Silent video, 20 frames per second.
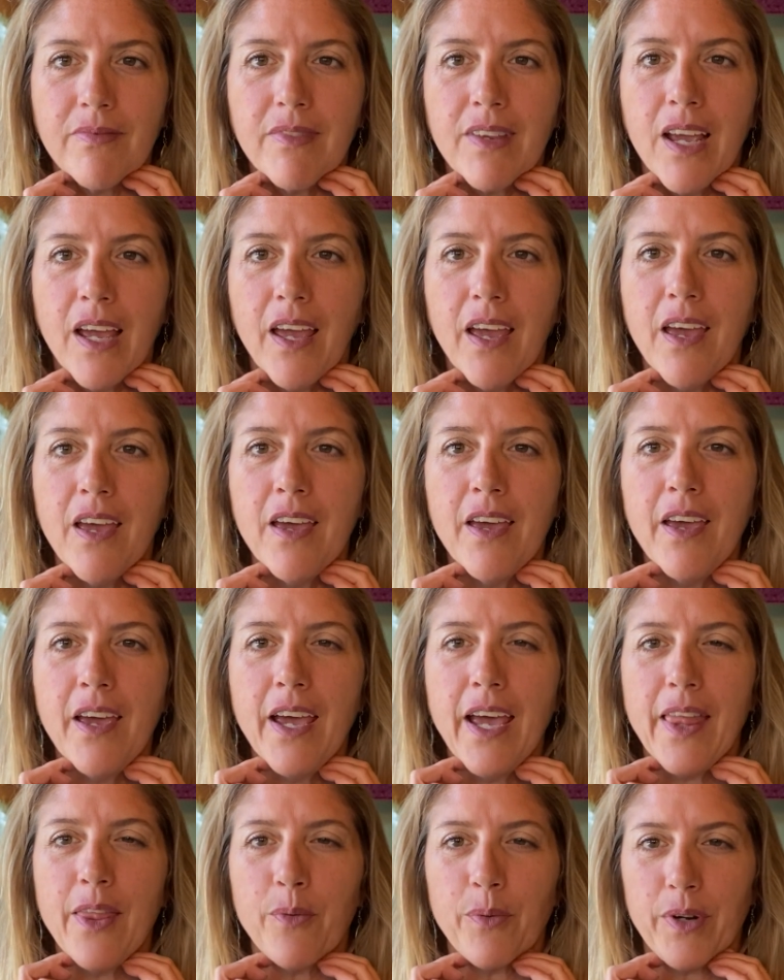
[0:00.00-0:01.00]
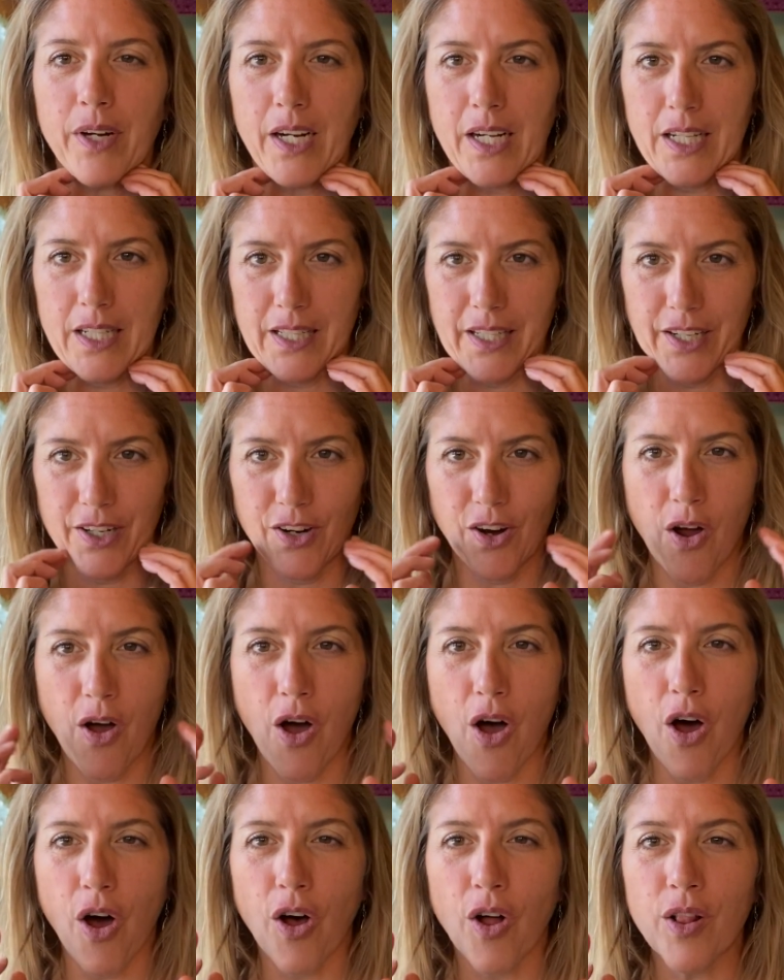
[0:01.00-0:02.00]
And then we're going to clear
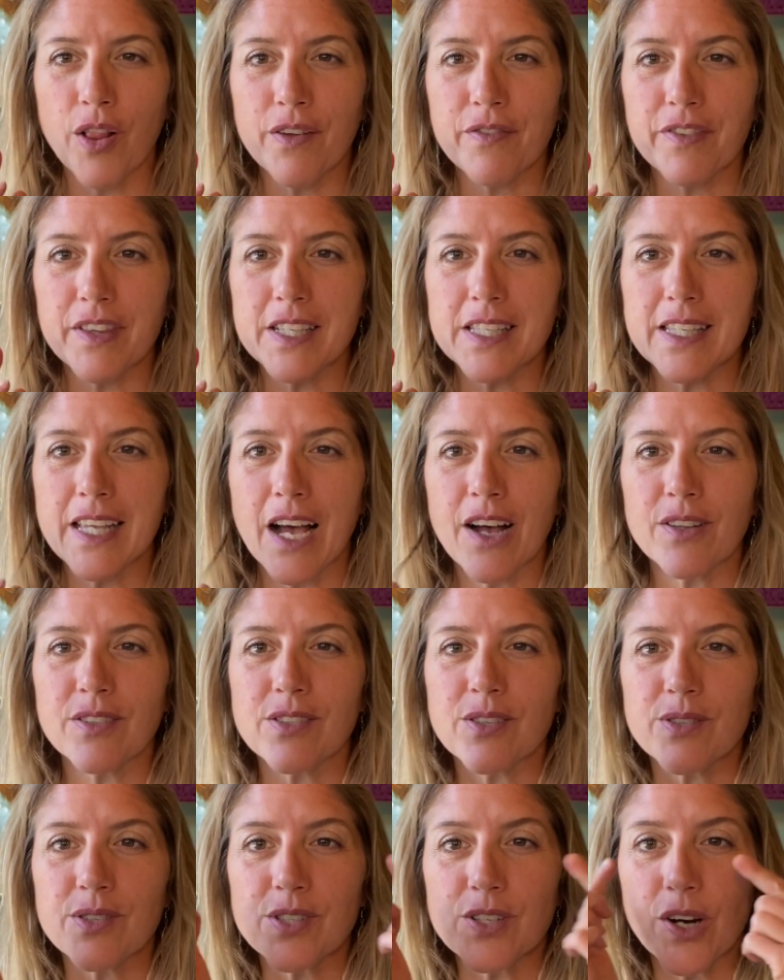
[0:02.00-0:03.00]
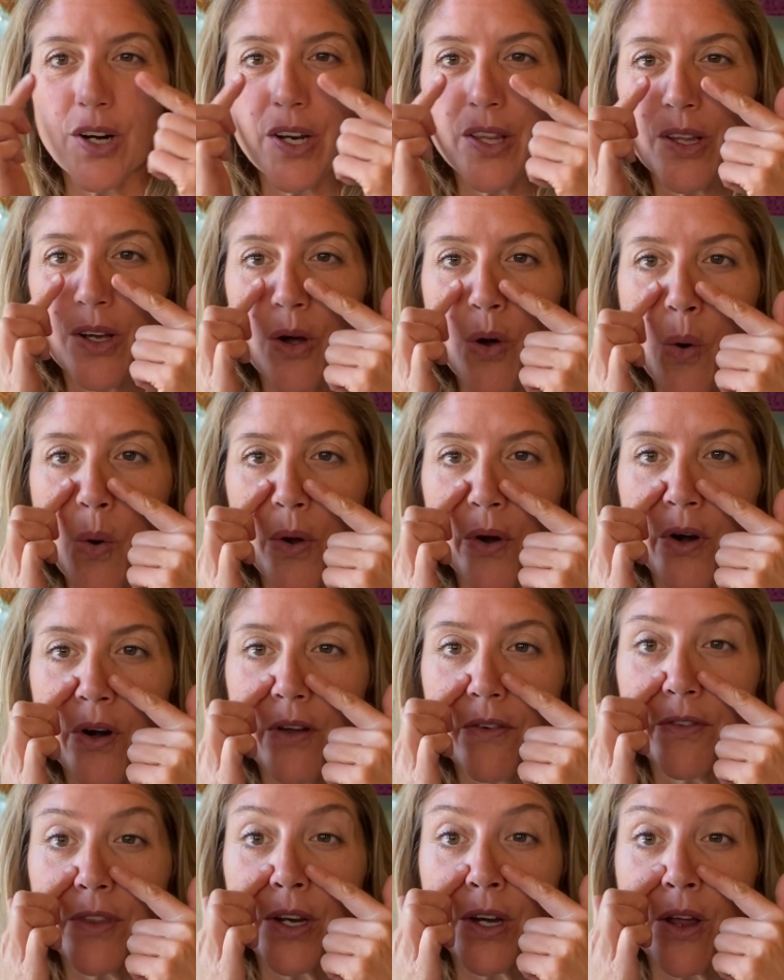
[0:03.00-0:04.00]
all of this out. So start in the corner
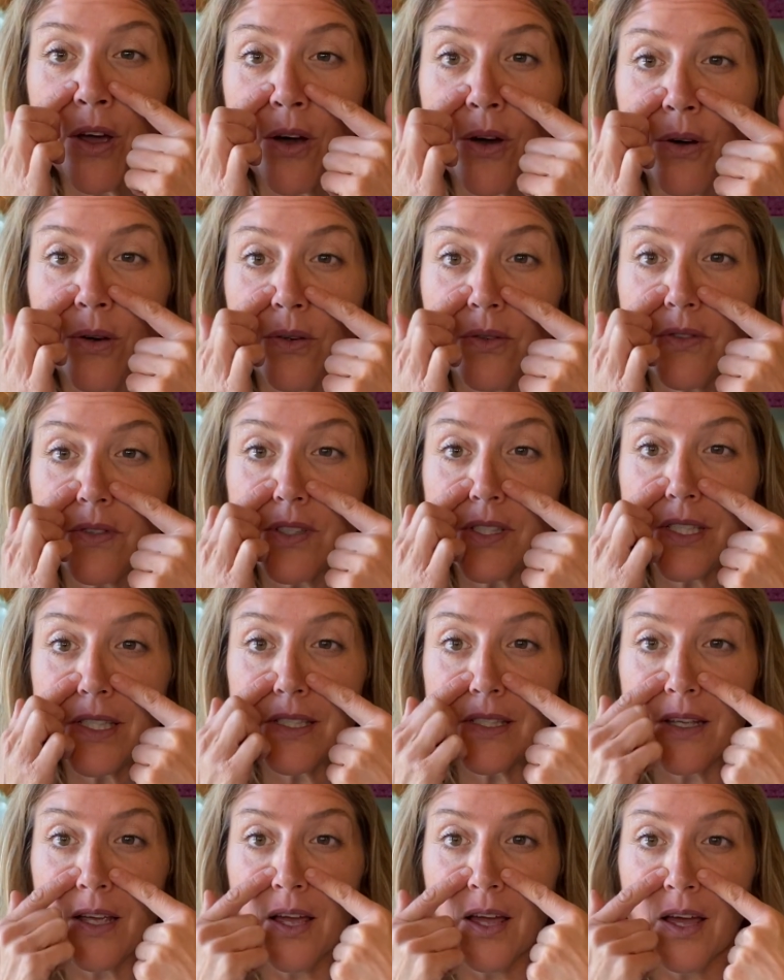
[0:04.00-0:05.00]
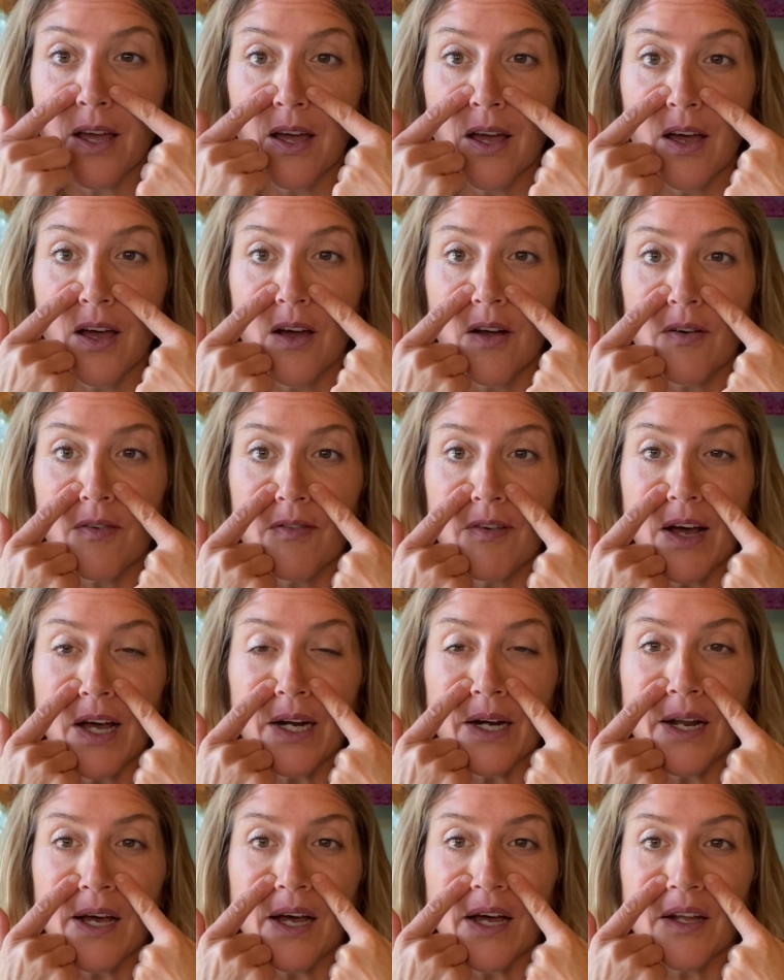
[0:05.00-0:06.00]
of the nose.
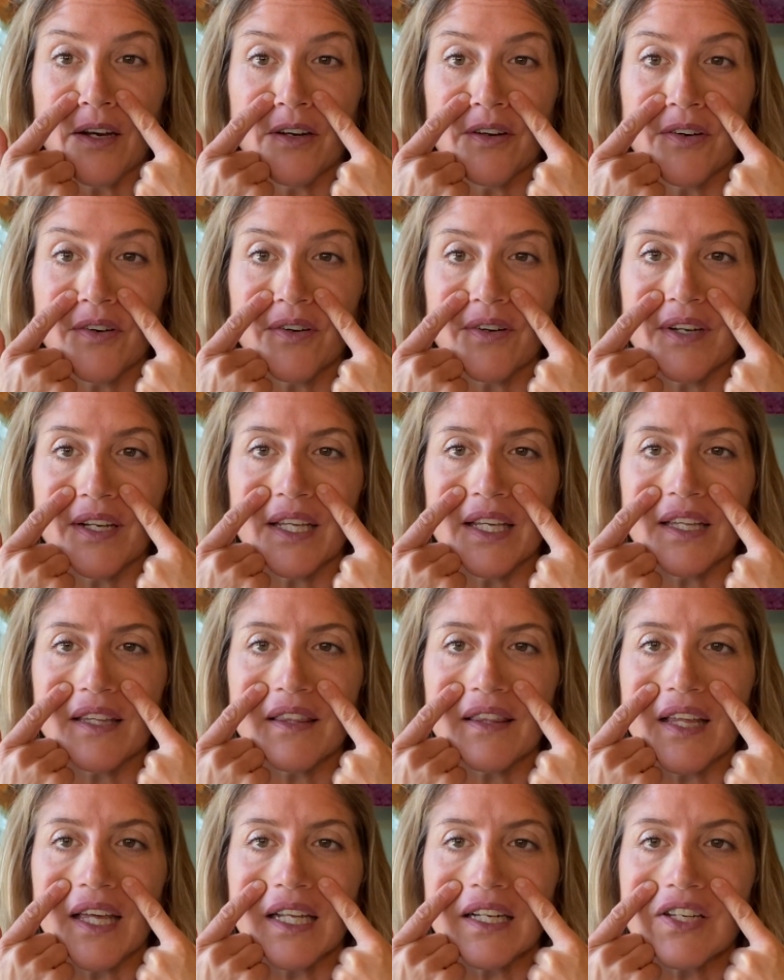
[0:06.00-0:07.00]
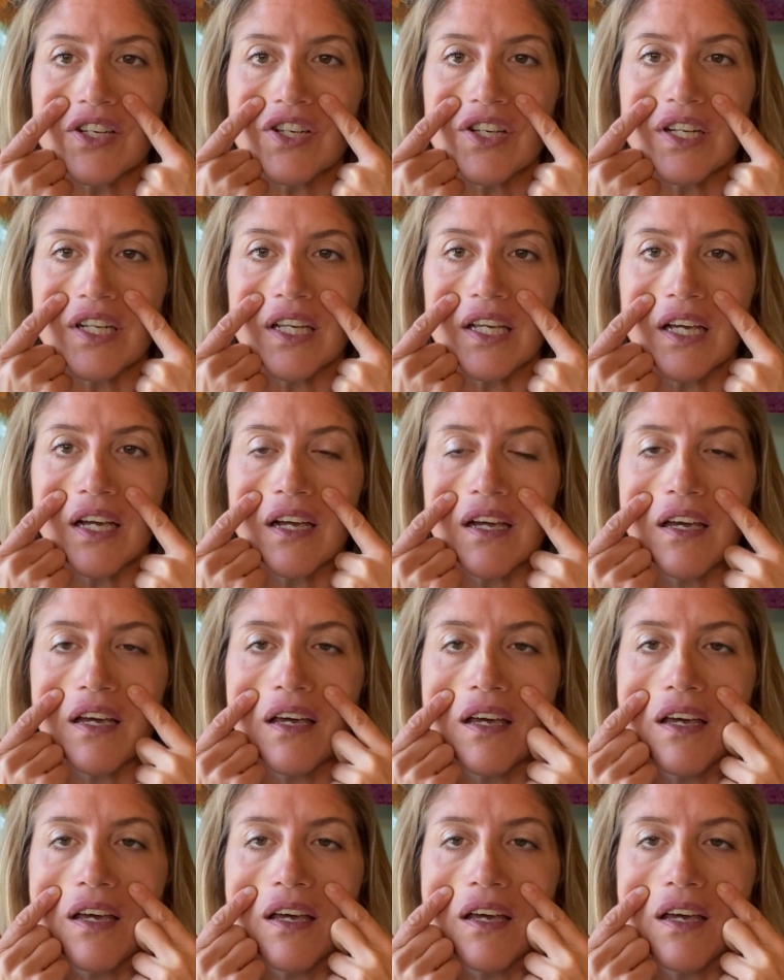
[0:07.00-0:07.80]
Run underneath that cheek.